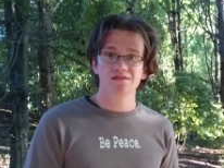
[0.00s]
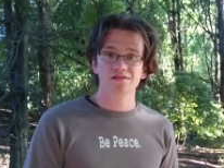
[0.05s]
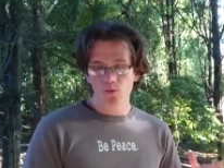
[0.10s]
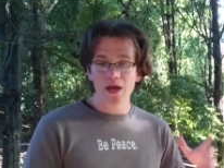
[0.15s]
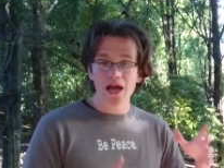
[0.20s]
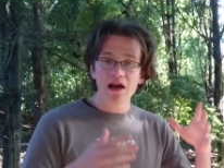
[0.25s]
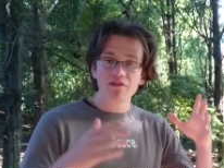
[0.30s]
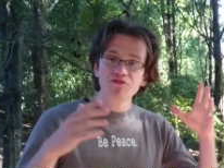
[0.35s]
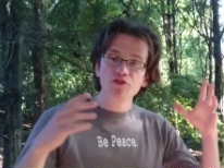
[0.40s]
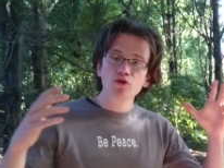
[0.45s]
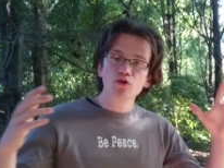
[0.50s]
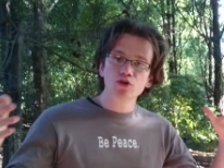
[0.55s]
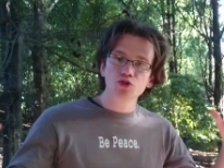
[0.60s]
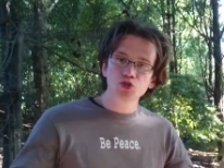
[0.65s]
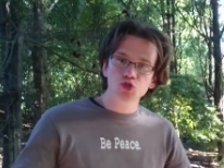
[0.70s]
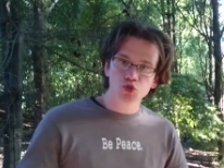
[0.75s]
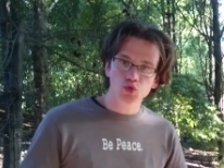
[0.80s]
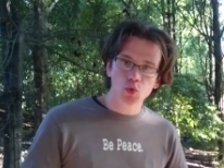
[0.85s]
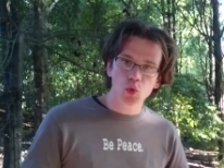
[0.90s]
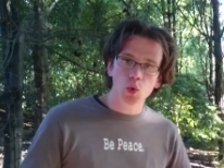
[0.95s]
We have no
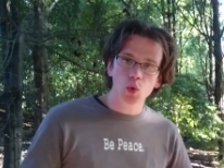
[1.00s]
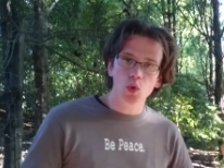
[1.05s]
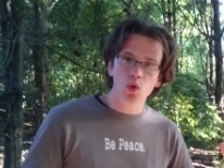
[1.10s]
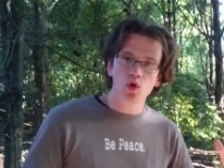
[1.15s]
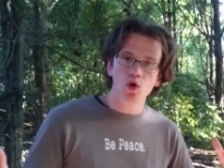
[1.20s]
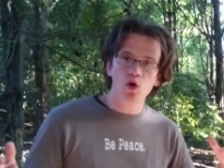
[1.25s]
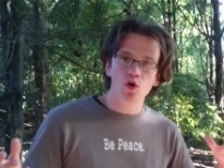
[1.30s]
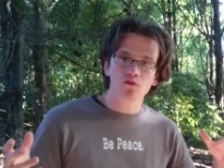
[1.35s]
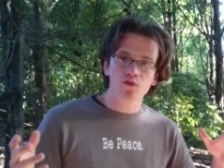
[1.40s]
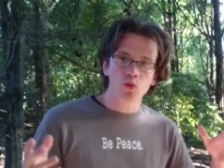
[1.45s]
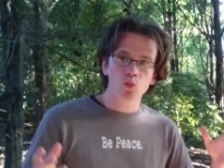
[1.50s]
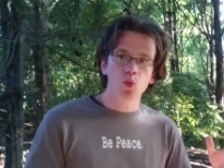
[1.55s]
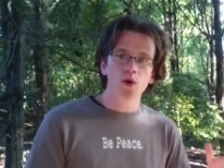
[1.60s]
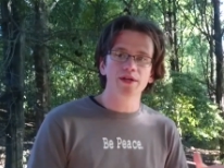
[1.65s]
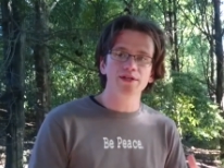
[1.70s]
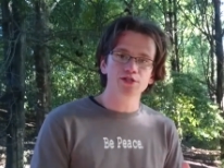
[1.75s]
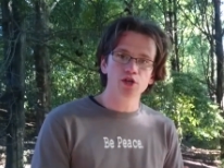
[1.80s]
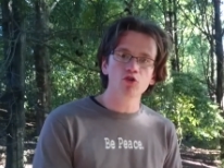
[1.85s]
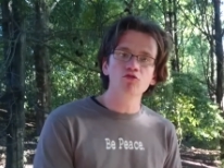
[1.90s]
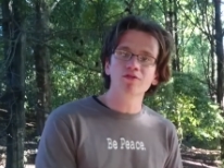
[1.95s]
control over
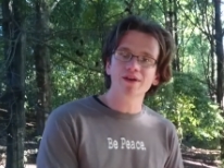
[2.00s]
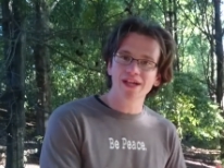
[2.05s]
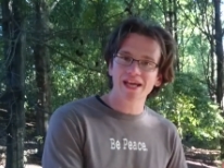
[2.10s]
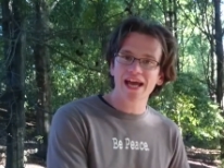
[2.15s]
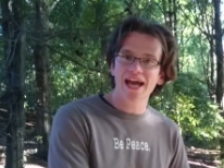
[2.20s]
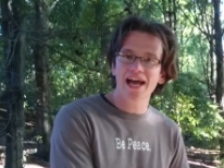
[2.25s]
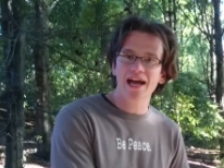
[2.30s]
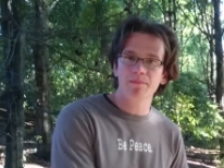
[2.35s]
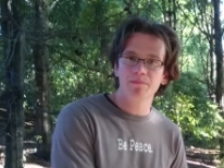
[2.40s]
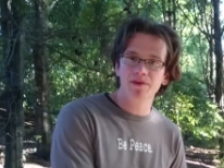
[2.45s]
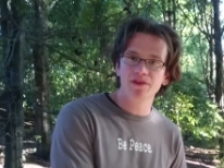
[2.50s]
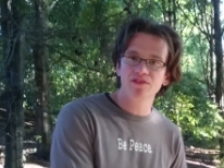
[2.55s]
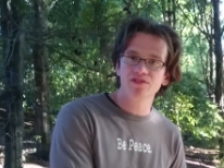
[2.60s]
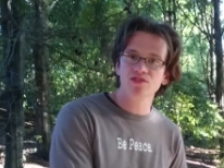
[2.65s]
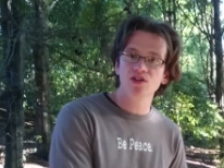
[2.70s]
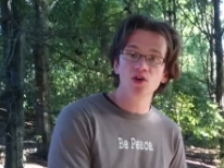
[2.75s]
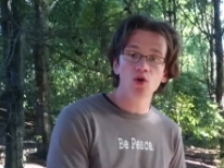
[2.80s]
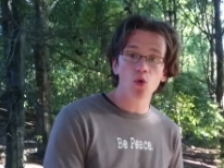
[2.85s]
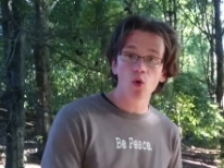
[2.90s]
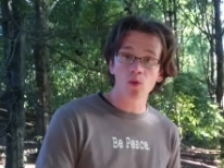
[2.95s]
what has already
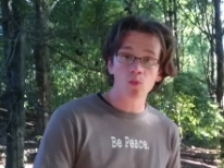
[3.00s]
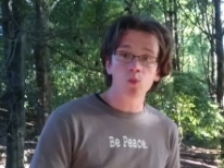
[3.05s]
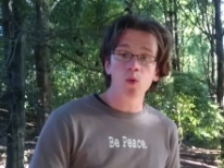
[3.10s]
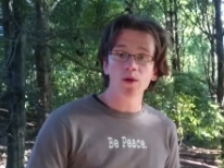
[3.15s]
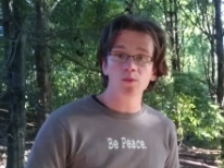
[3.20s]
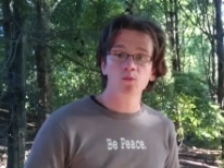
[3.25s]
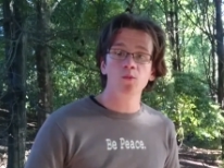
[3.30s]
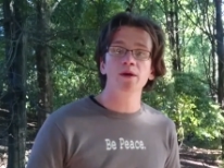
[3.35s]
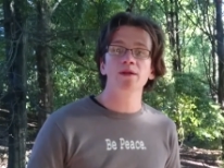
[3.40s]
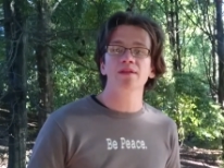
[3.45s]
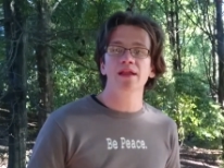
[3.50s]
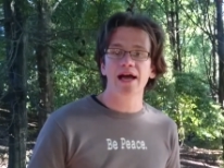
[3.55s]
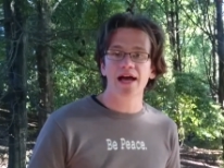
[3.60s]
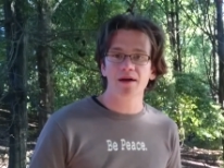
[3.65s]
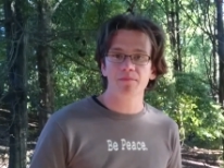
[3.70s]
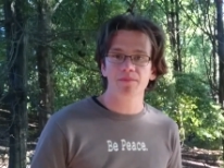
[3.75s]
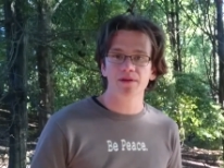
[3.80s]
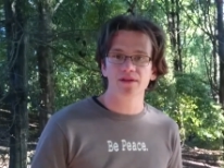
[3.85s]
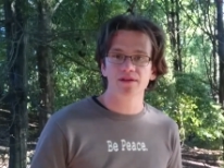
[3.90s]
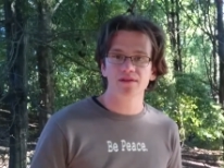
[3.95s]
happened or what will happen.
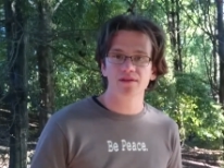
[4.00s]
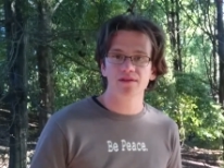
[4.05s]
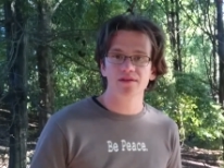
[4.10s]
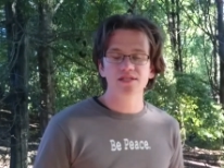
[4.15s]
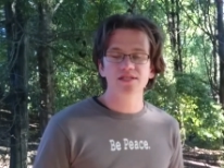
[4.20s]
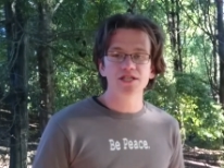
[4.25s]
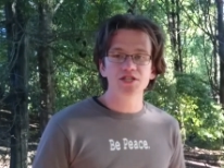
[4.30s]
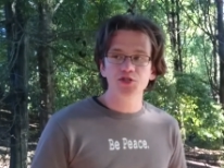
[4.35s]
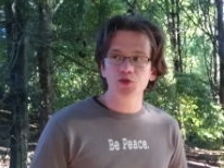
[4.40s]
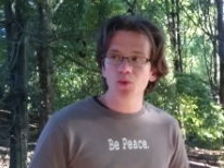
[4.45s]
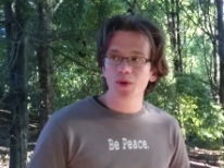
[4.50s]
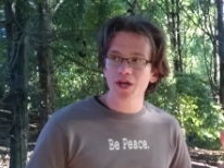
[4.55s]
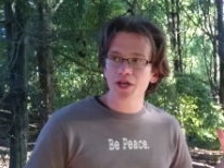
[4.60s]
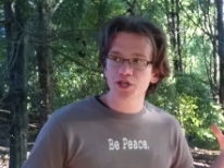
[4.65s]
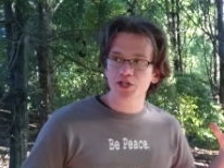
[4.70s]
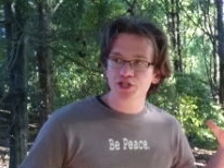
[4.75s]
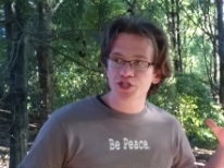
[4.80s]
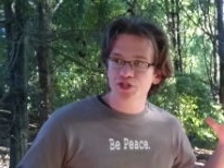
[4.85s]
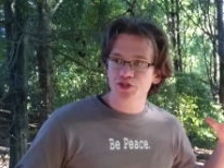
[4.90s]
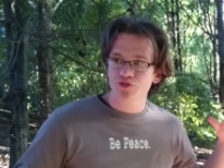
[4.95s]
The
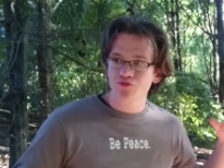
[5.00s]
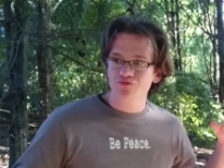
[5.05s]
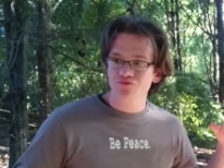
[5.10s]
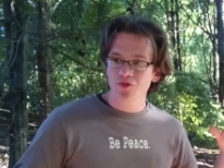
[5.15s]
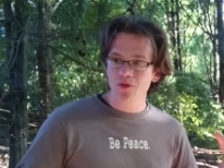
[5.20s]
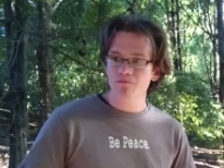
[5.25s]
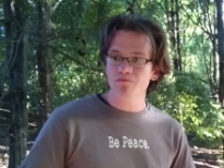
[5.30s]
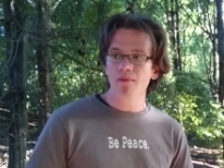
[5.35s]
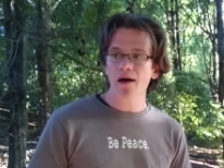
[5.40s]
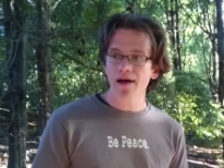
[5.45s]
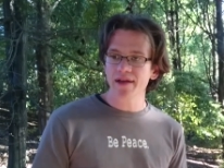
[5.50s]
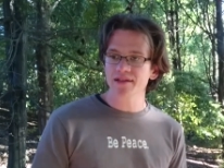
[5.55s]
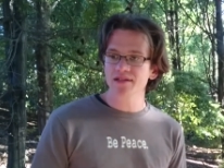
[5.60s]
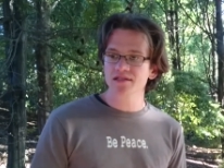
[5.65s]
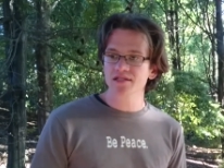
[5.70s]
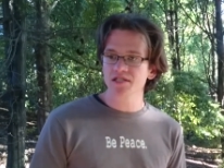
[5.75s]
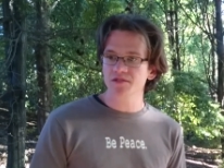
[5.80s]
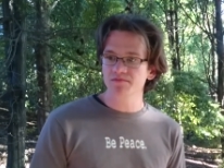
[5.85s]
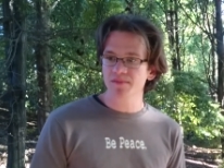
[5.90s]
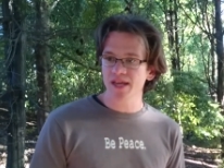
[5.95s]
situation
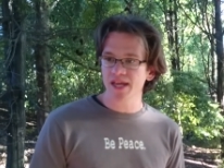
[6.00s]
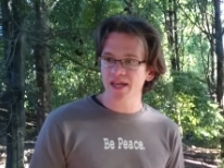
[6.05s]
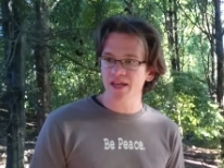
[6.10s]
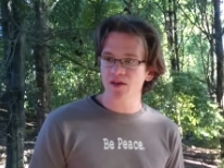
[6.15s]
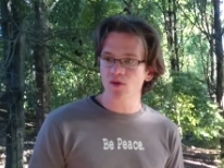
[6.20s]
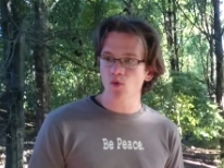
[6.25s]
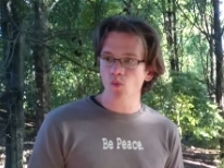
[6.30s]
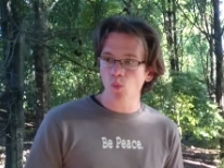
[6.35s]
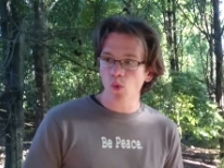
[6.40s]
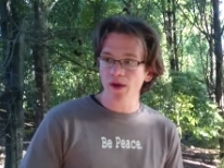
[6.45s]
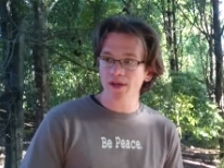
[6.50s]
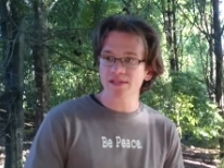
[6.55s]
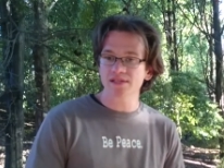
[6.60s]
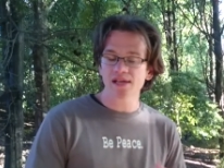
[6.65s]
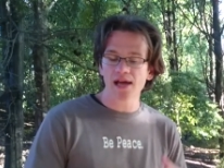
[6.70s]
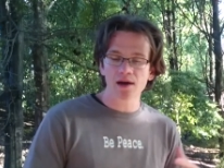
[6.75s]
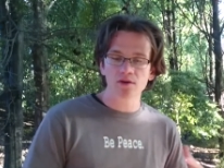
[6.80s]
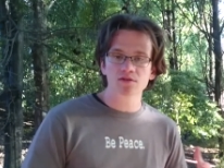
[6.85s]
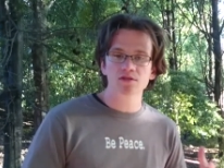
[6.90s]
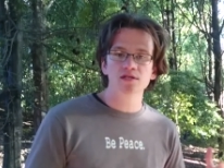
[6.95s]
reminds me what
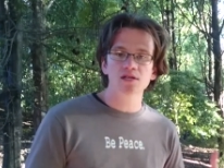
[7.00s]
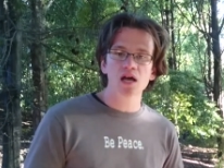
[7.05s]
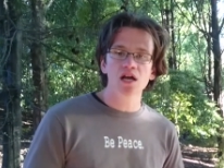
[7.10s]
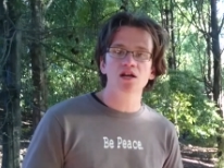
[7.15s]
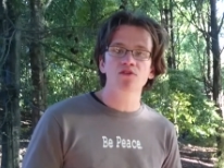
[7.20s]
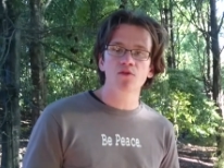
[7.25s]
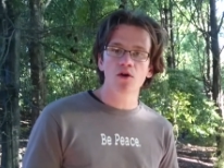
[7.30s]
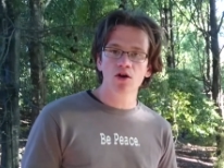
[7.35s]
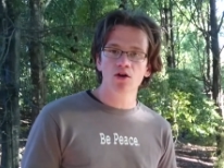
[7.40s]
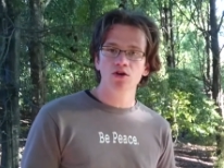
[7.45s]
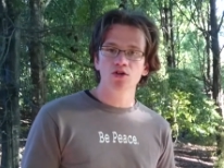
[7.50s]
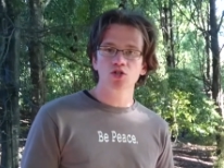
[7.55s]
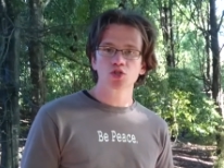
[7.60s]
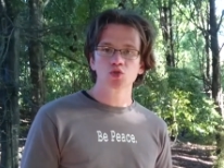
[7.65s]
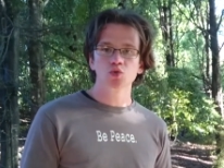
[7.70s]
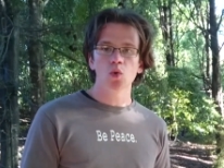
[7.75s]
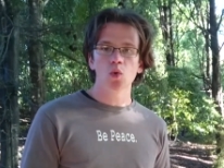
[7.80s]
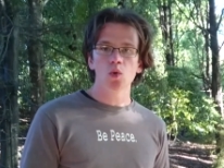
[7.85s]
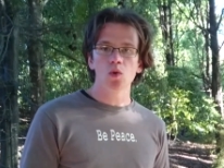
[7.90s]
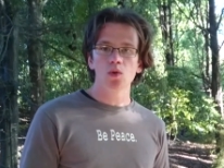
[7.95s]
is outside of our
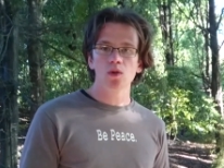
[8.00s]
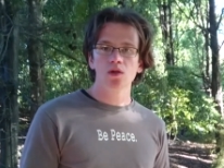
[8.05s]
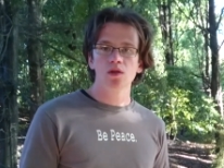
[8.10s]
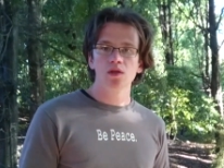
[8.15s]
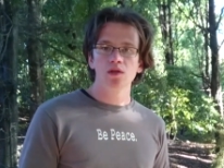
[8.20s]
control.